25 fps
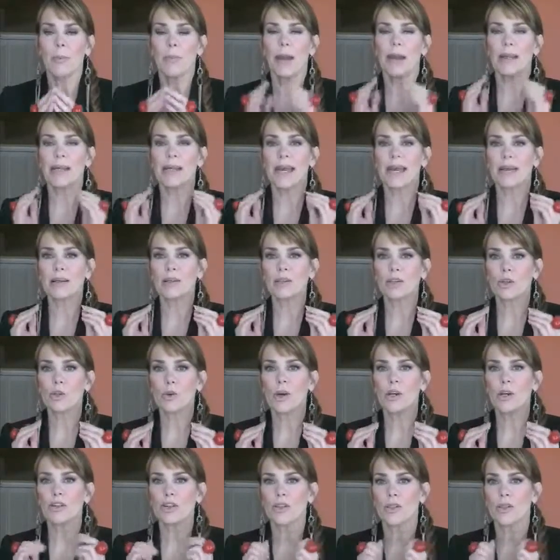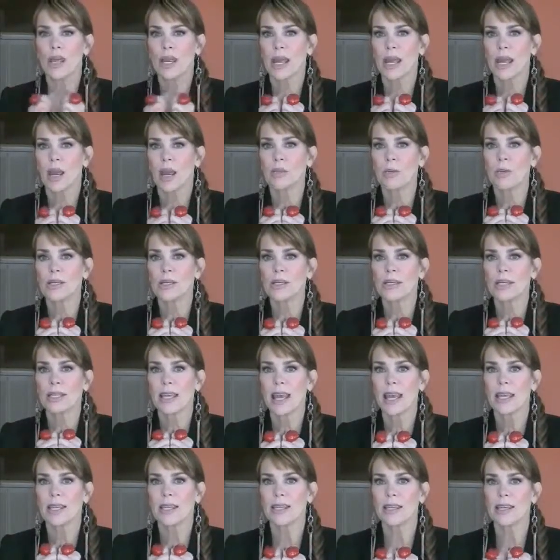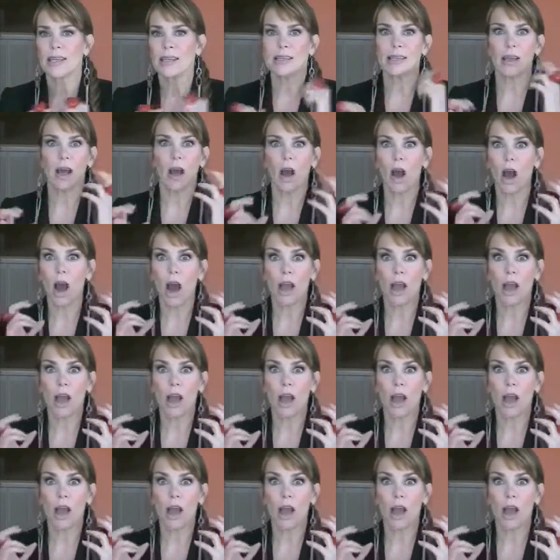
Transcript: my next question that I always get is,